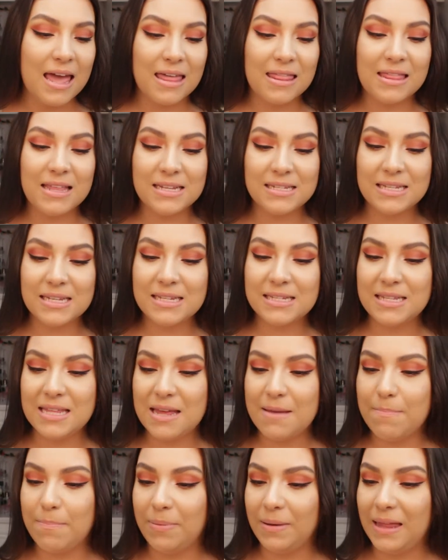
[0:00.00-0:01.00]
This is
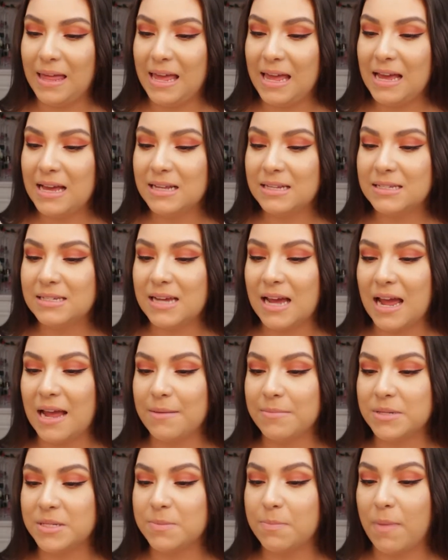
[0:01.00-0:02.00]
the Blinc
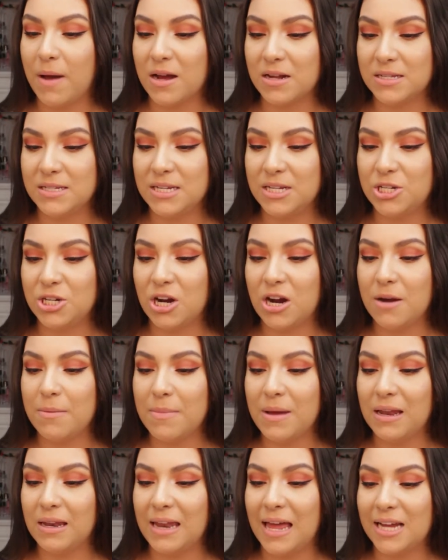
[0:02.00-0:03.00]
times
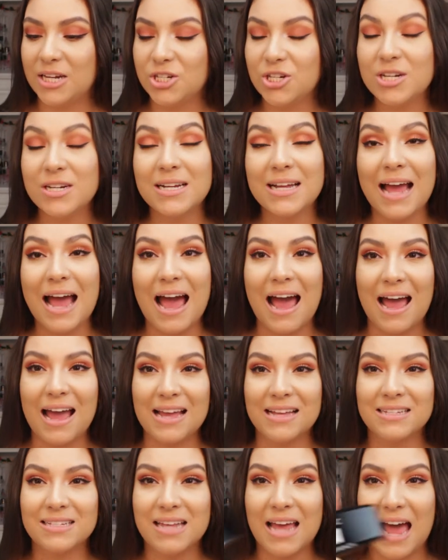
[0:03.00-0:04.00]
BoxyCharm Electric Eyes